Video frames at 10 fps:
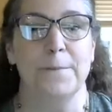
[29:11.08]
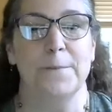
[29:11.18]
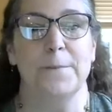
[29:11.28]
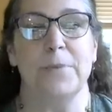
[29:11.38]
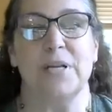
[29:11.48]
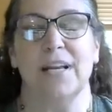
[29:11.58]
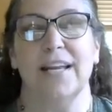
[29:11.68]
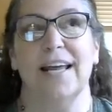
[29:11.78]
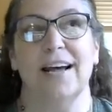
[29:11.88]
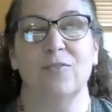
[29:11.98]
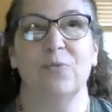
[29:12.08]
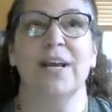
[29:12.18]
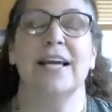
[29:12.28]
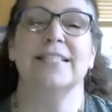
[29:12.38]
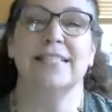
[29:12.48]
But what
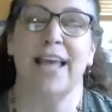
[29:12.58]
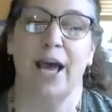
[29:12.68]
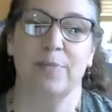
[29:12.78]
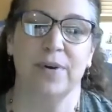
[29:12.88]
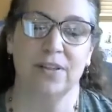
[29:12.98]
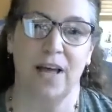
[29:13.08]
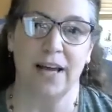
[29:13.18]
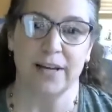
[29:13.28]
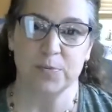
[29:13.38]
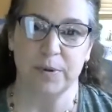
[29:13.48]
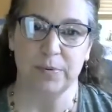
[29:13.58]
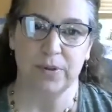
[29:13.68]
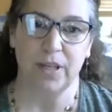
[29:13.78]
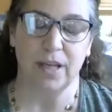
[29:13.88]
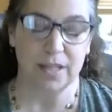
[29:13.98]
I see happen a lot is
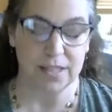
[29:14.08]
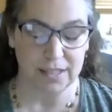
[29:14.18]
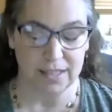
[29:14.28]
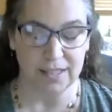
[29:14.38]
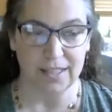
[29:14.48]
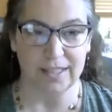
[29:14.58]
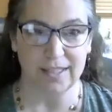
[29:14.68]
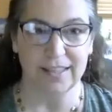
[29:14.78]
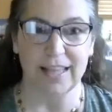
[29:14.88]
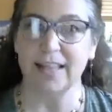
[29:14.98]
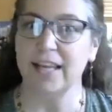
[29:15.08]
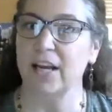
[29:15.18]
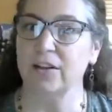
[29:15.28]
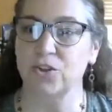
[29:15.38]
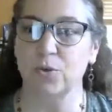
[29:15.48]
people, they
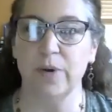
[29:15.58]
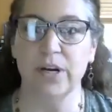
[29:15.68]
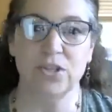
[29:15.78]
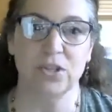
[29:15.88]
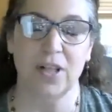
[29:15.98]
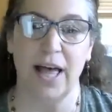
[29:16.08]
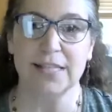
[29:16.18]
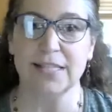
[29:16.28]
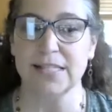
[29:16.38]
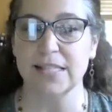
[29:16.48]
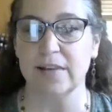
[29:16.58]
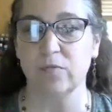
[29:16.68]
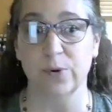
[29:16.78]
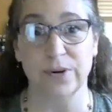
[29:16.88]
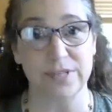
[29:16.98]
do 1 or 2 classes. They've
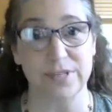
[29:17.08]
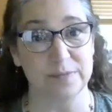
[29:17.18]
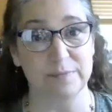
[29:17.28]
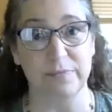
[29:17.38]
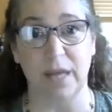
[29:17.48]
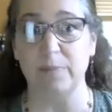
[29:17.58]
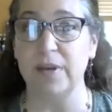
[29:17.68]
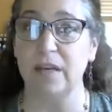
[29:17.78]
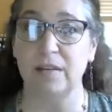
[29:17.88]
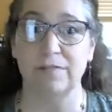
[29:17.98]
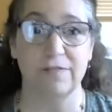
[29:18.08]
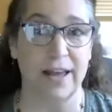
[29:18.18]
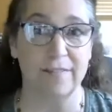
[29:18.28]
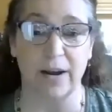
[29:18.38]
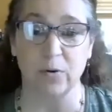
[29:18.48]
worked maybe
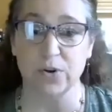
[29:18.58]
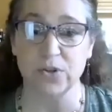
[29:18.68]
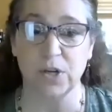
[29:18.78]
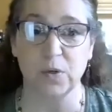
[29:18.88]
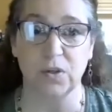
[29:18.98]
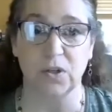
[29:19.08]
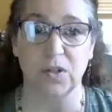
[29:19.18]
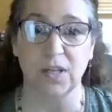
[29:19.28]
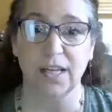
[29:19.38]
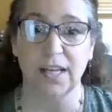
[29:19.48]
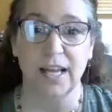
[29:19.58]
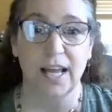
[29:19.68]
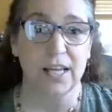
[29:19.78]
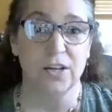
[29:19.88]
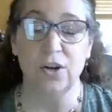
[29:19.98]
5 hours total.
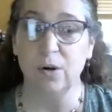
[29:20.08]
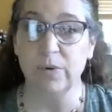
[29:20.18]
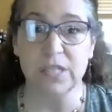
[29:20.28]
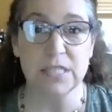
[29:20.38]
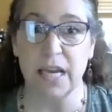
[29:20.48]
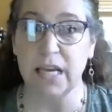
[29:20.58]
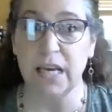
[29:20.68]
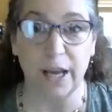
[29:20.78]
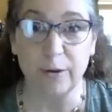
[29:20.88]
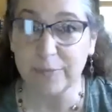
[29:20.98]
No one signed up.